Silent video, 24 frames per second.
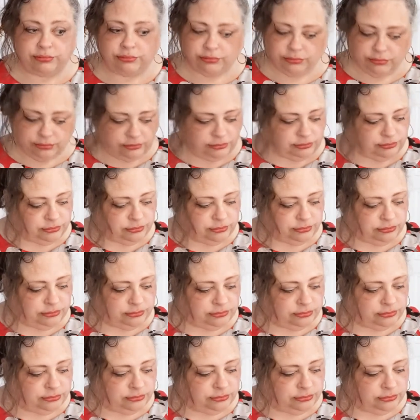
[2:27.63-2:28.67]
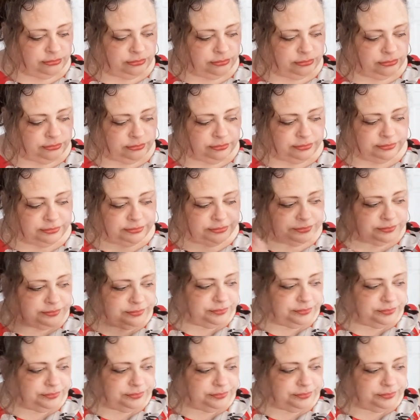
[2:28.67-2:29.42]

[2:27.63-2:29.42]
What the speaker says: [no speech]